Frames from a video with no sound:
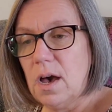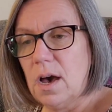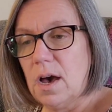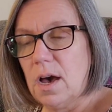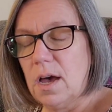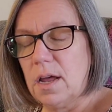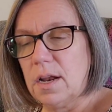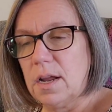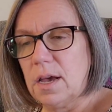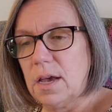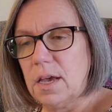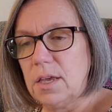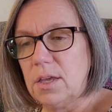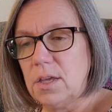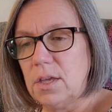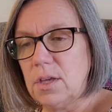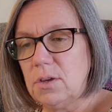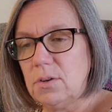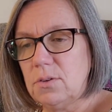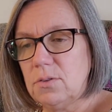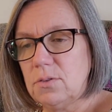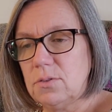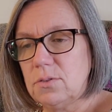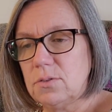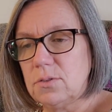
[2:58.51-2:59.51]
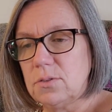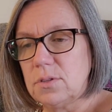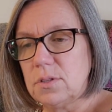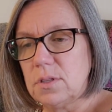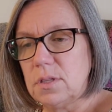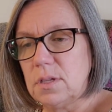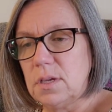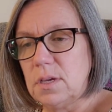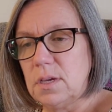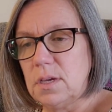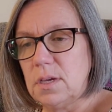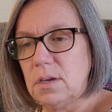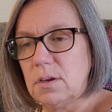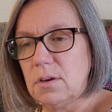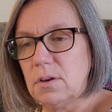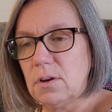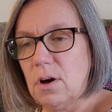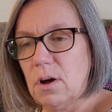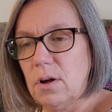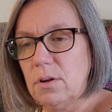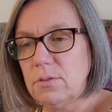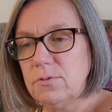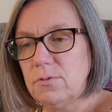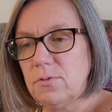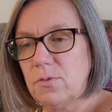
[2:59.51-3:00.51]
and I use the
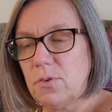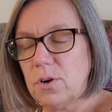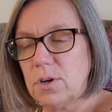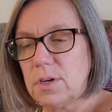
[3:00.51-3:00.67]
called for